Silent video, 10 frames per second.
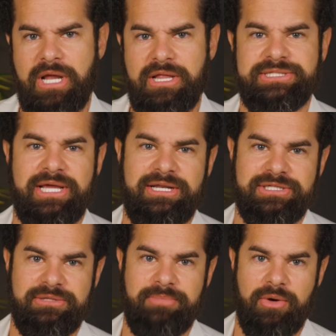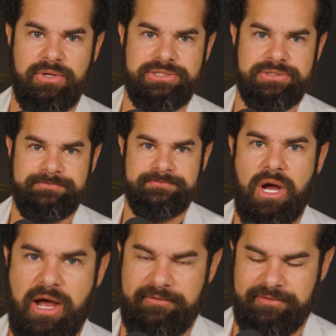Now let's get into the bonus,
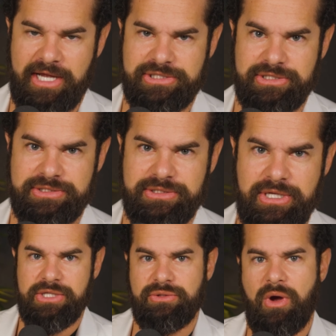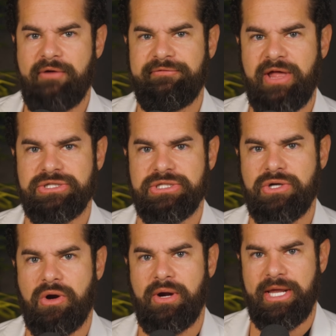hot flashes. So hot flashes
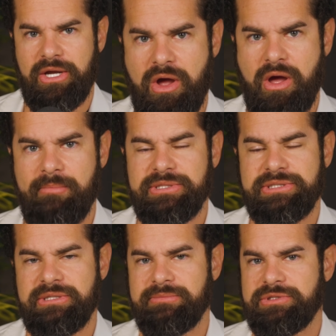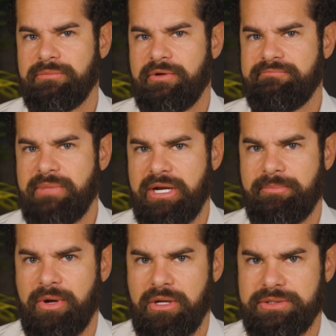are a common symptom of
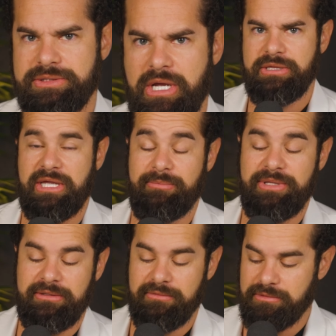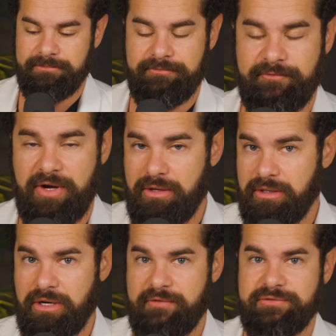menopause. They could be very
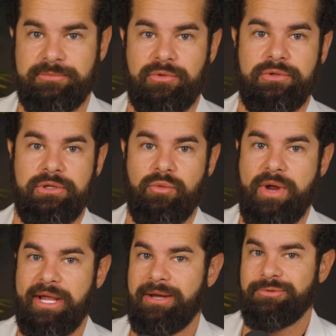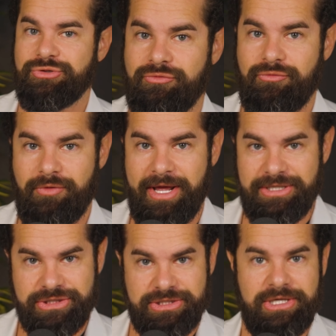uncomfortable. You wake up
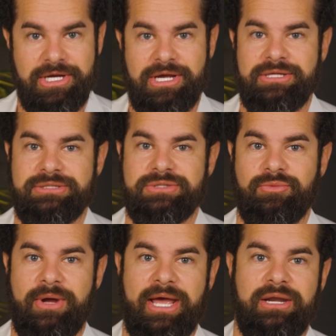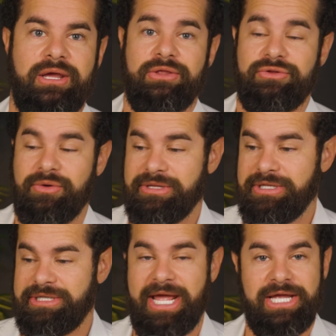drenched in sweat. During the
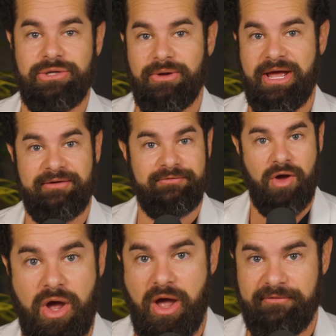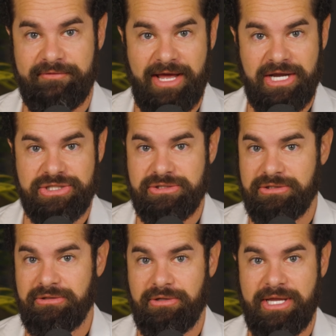day, you have a hot flash,
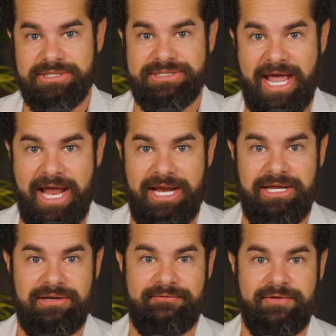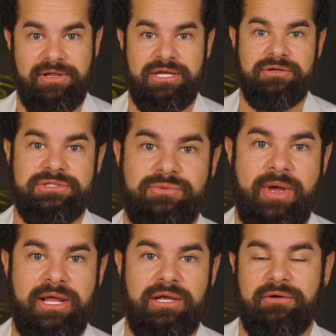anxiety, and feel like you're
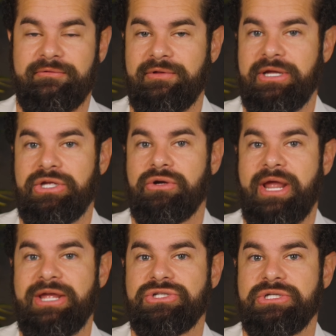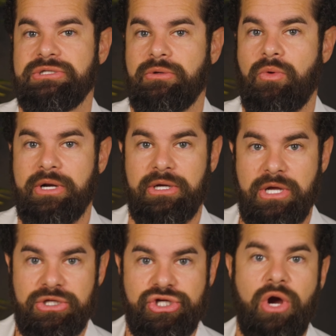sweating or feel like you're anxious and want
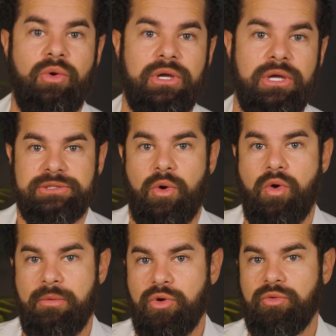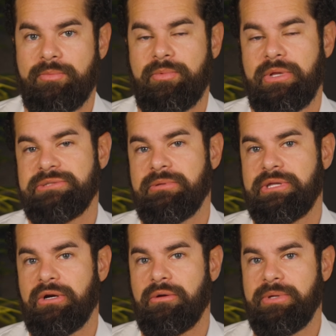to choke. So hormone replacement
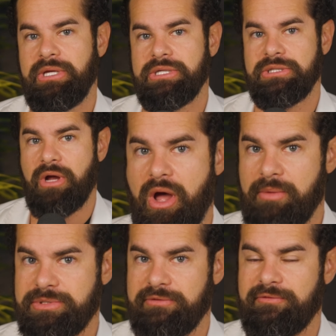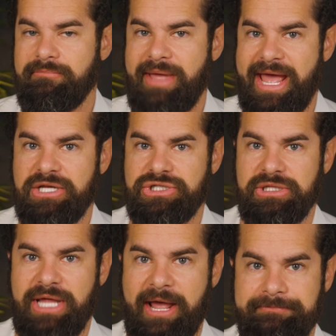therapy is an option for
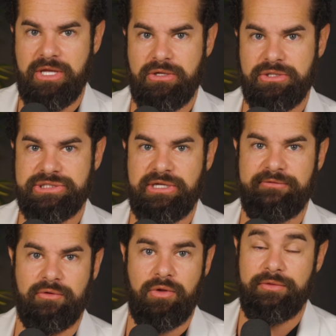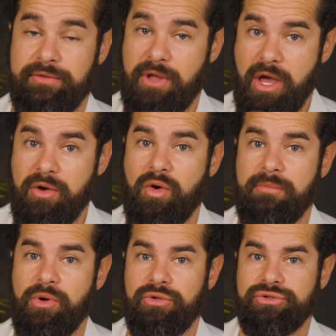managing that. And there are several
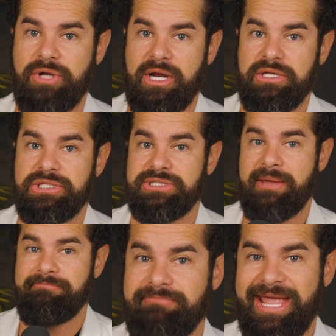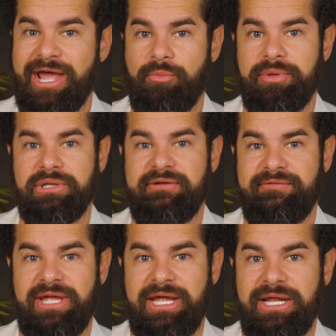non-hormonal strategies that may help
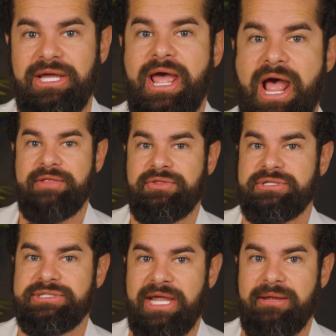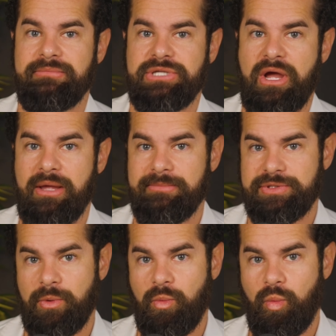alleviate it at the same time.
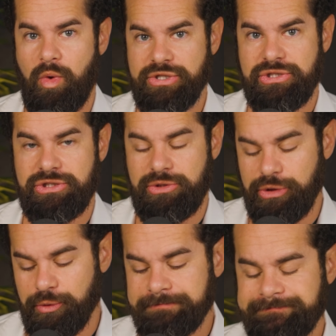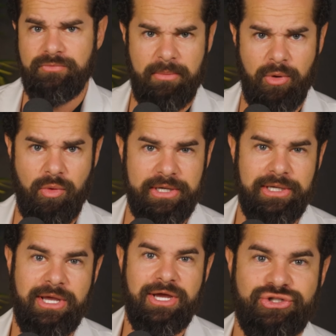So what should you do? Number 1,
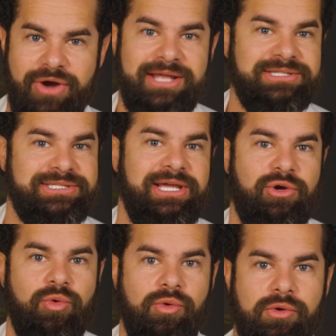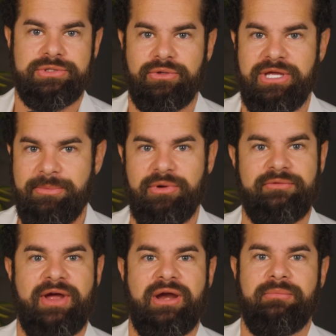try and stay cool. So keep your
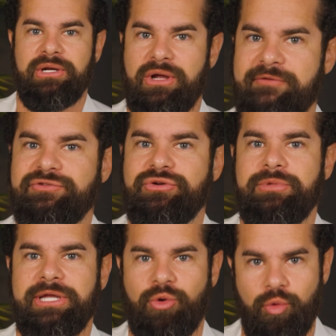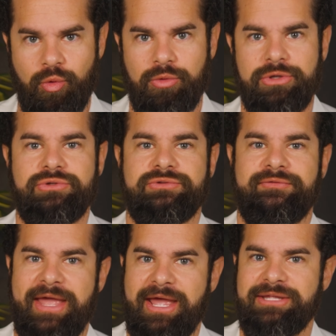environment comfortably cool. Use
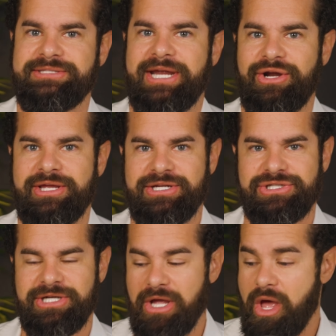fans, air conditioning,